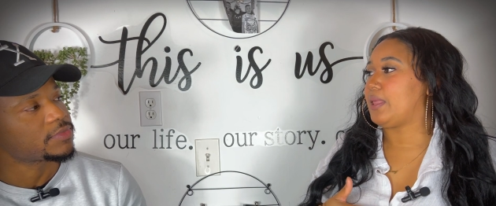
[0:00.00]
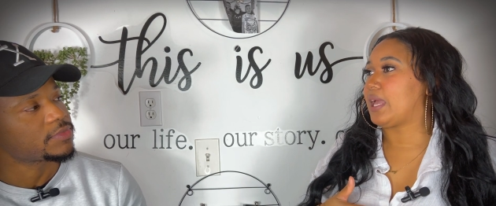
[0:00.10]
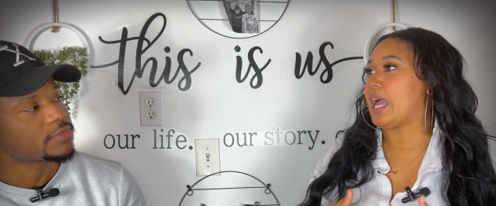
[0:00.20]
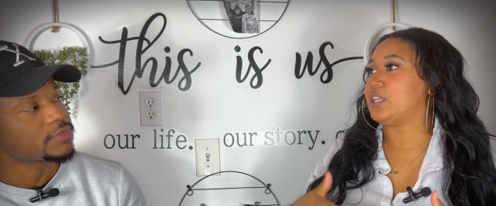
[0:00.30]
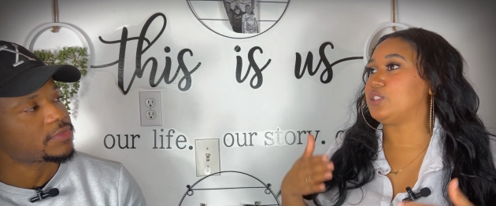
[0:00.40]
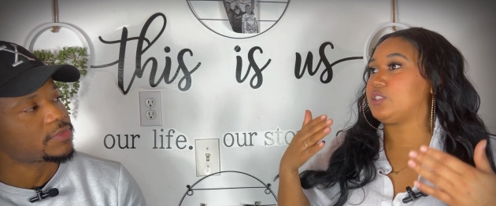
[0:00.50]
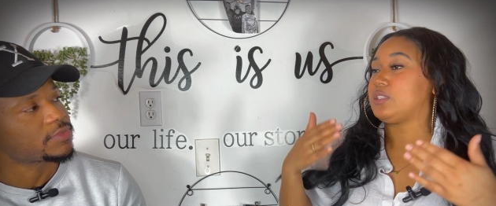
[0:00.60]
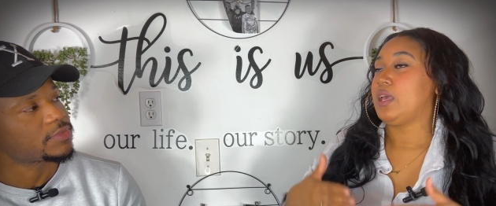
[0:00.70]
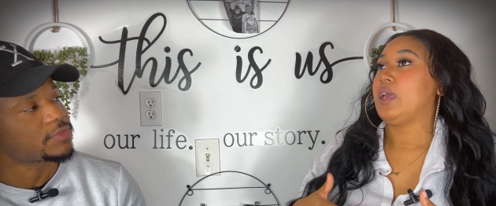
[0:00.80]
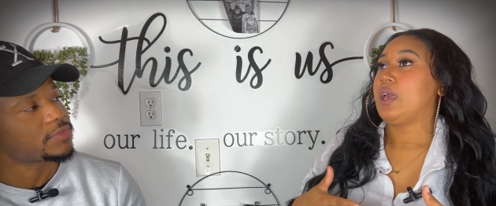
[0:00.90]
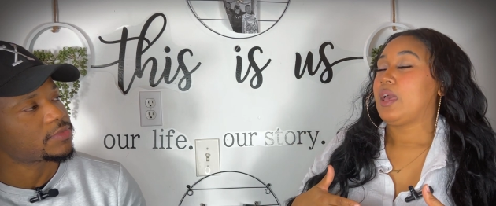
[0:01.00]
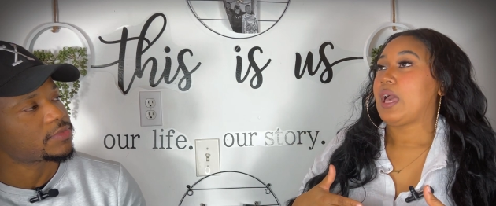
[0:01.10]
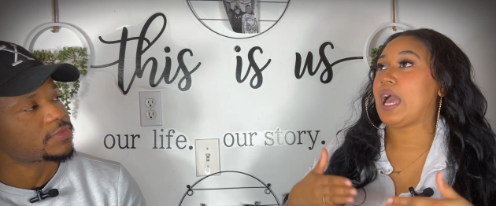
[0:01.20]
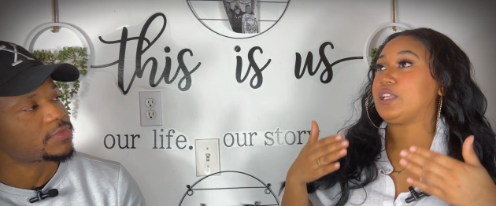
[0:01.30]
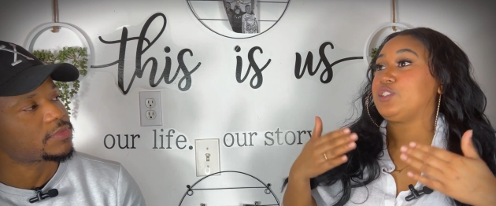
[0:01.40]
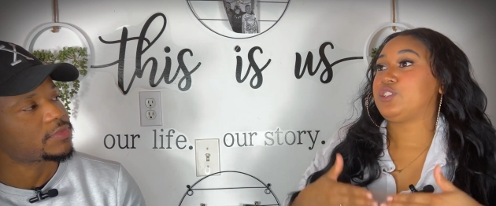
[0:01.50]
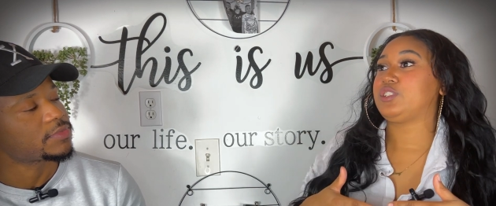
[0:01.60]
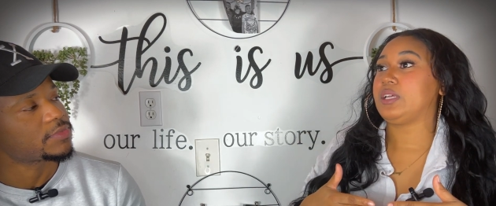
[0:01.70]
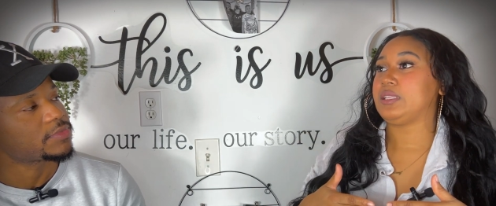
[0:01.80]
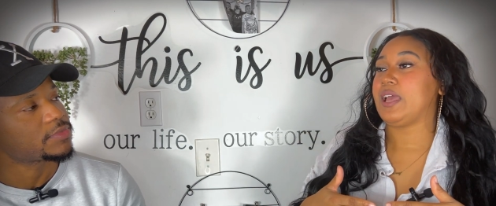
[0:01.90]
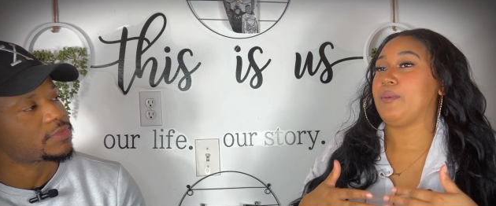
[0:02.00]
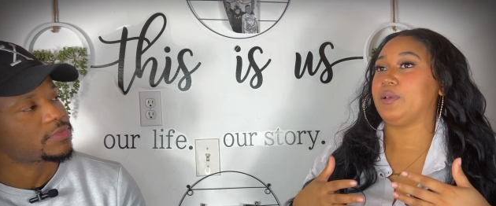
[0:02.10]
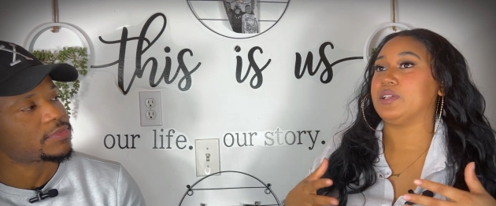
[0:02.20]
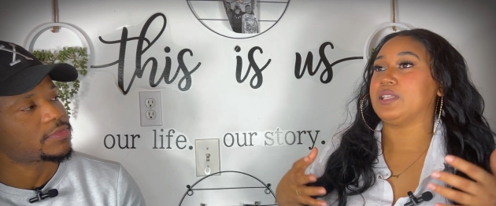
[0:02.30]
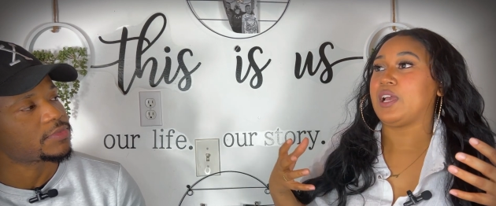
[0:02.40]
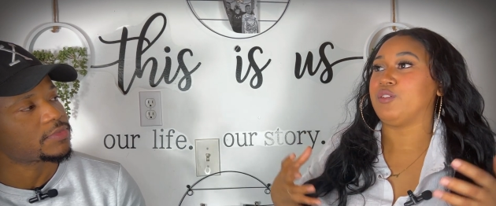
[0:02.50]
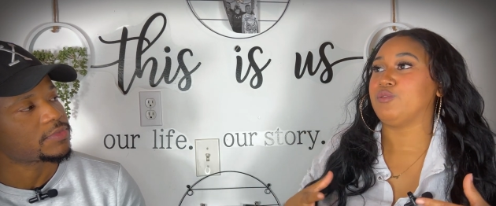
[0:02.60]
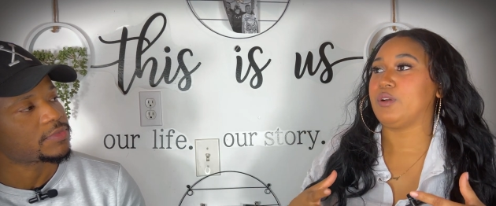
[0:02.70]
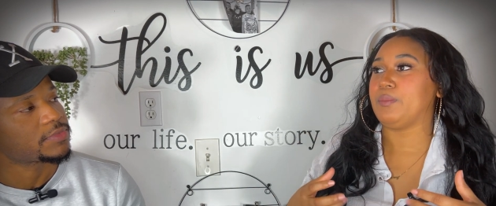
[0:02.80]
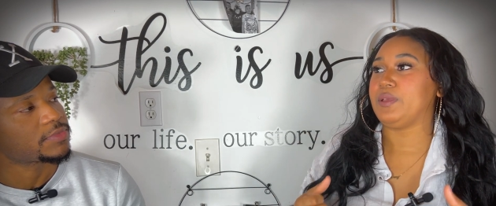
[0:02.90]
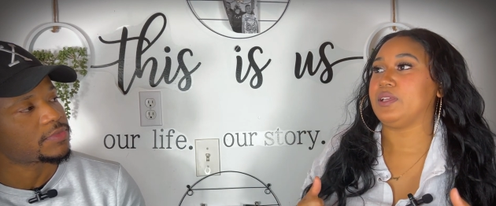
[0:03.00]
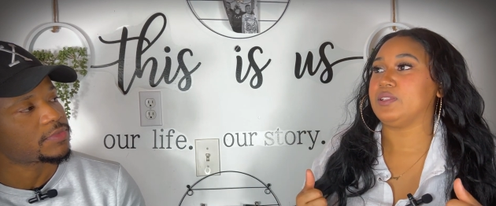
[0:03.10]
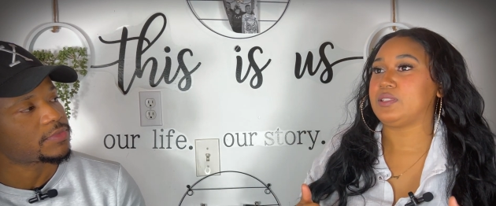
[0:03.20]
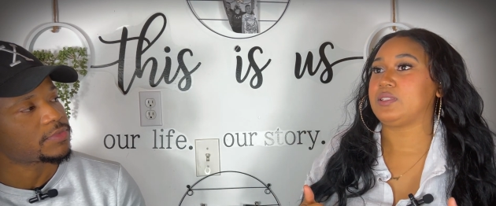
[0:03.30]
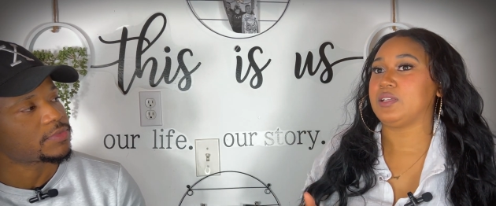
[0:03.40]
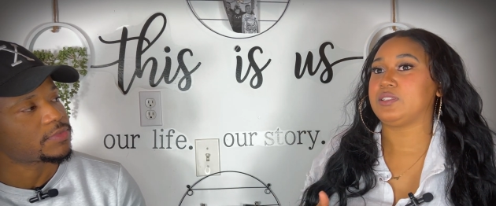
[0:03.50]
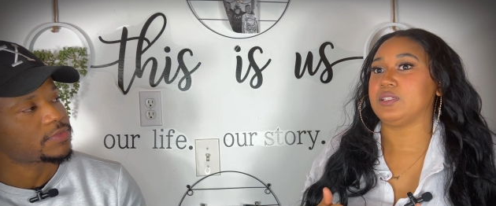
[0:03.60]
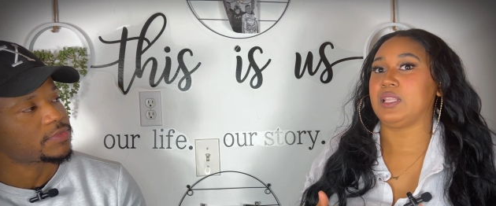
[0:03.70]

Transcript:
Speaker 1: Like, I just shut down because I grew up being such a,